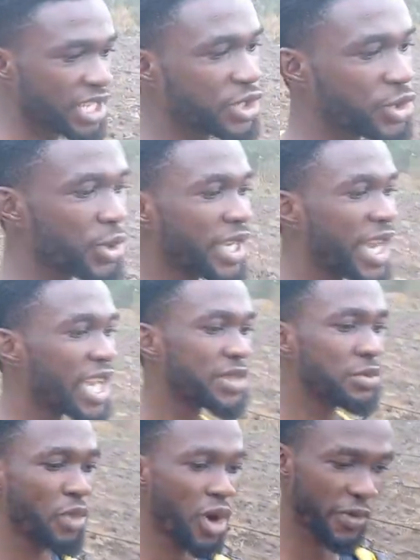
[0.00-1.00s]
is, you
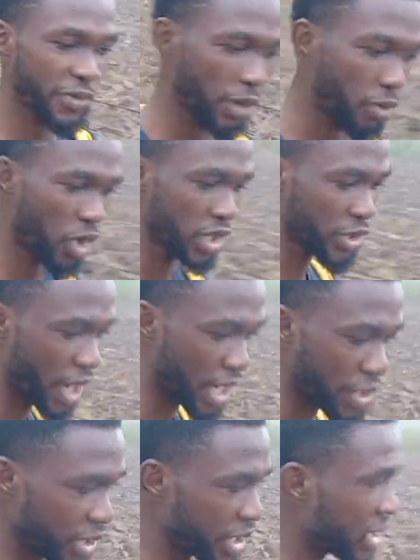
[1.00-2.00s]
get more from what you
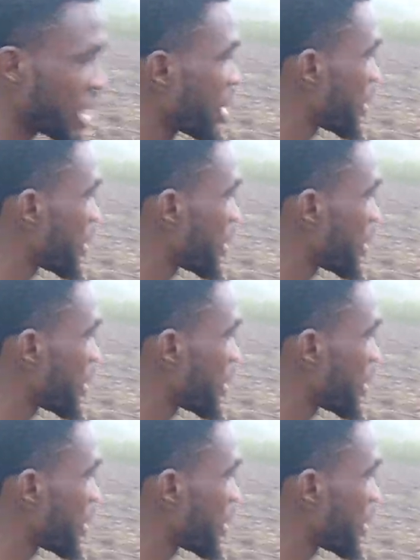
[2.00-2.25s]
are doing,